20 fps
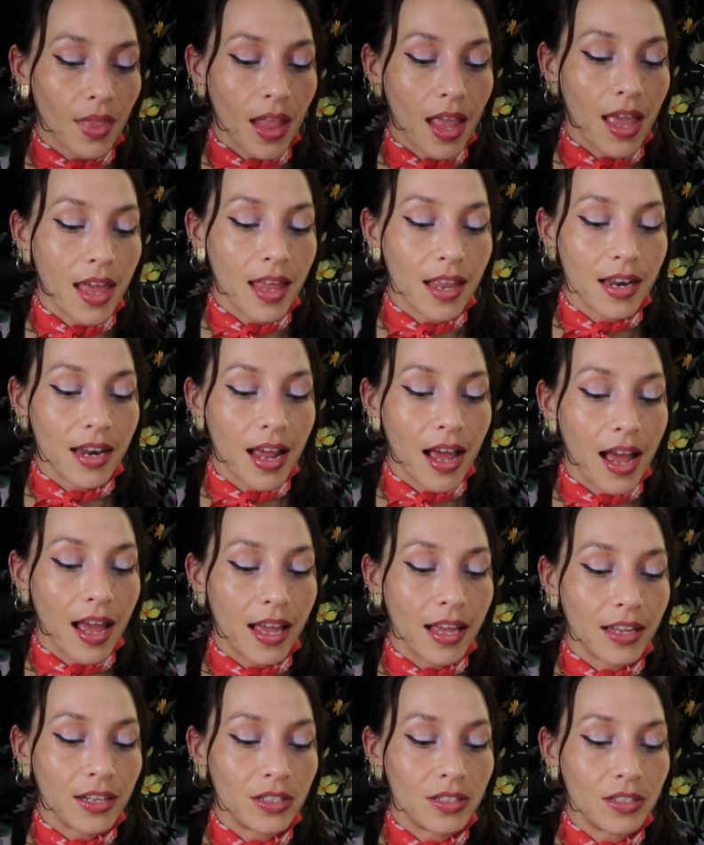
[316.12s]
and
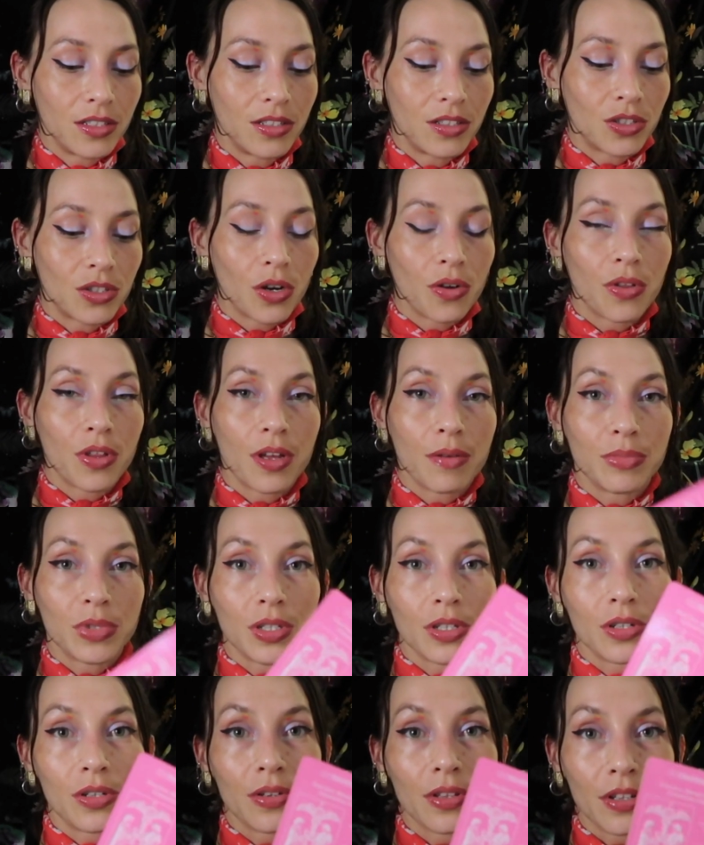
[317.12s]
I show them
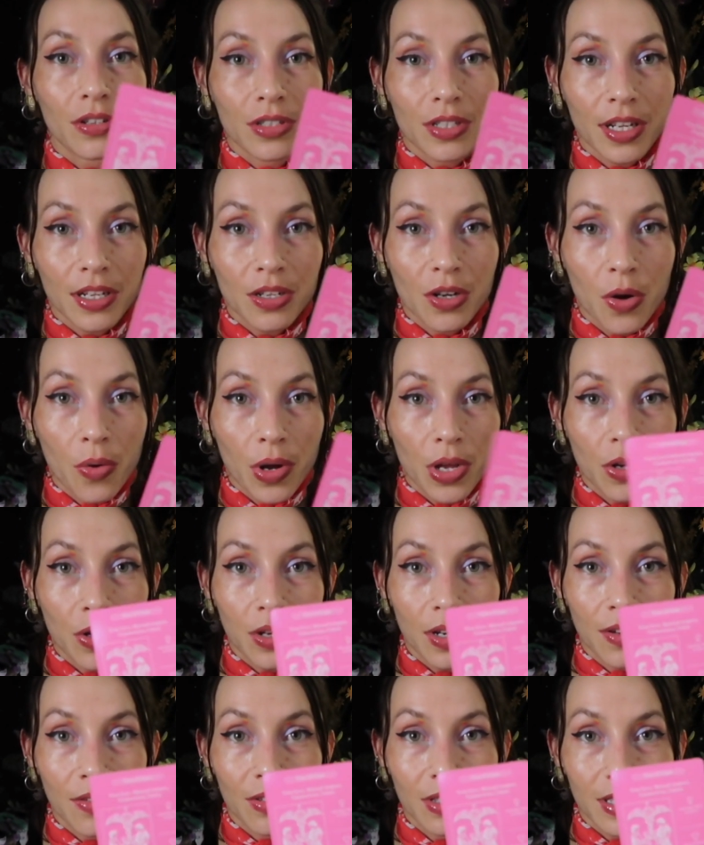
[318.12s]
to you, and there's, like, no way you could
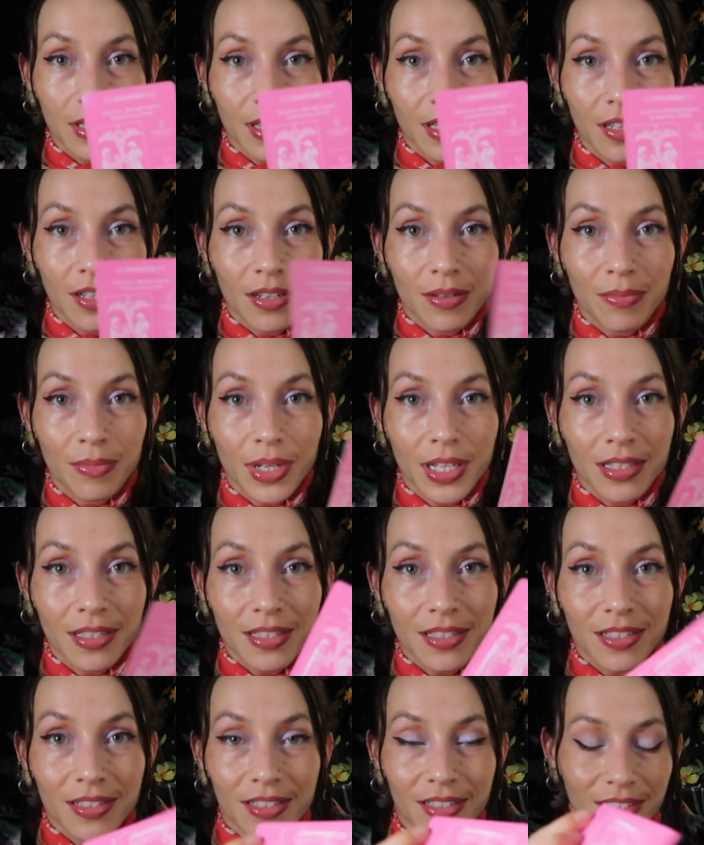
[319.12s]
even see them. It's
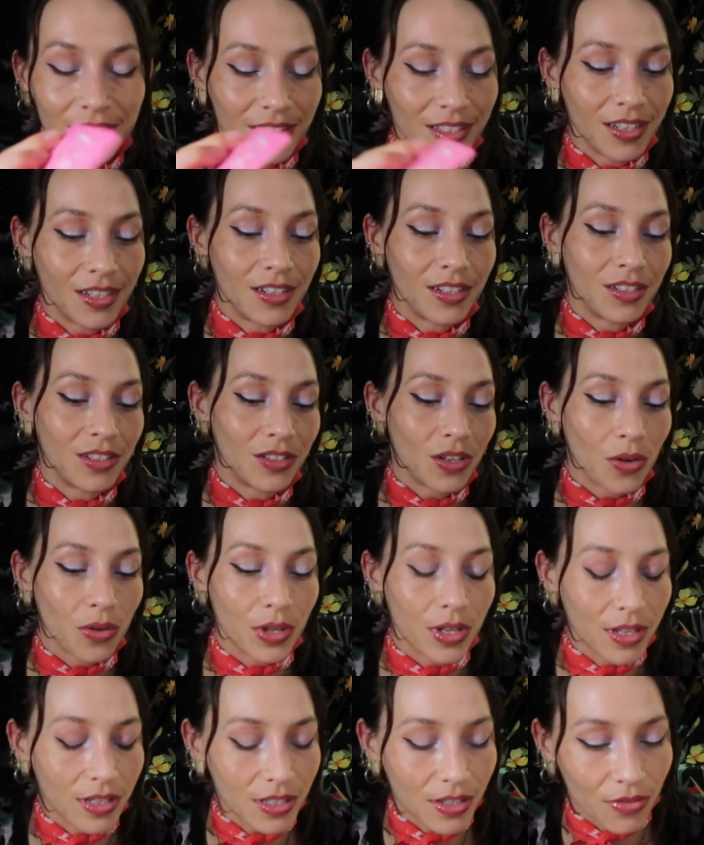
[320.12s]

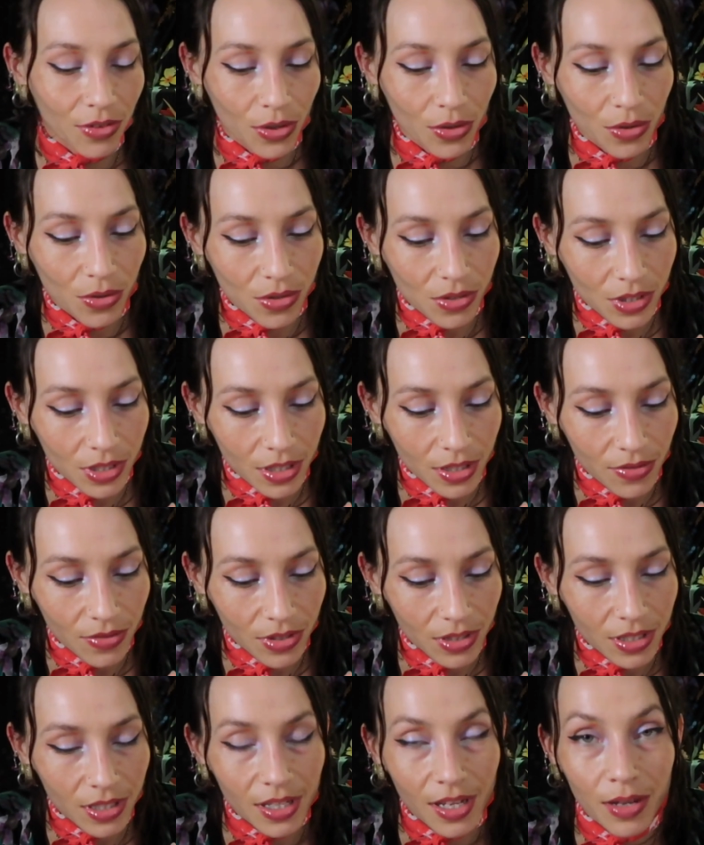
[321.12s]
totally difficult to
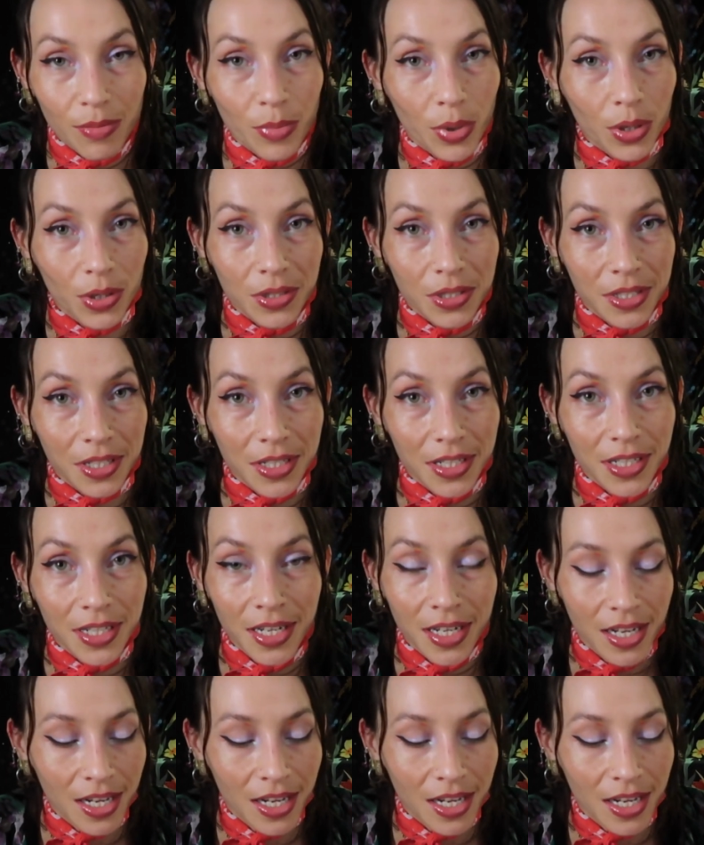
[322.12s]
even see in person.